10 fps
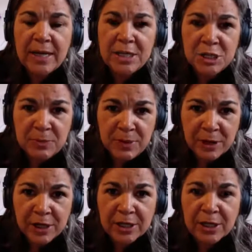Asian
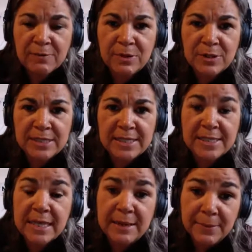American
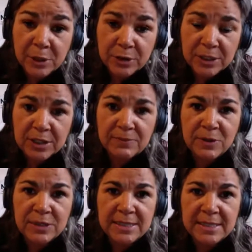communities, immigrant
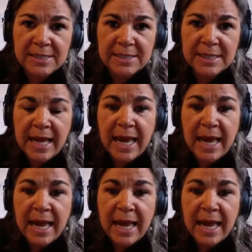communities,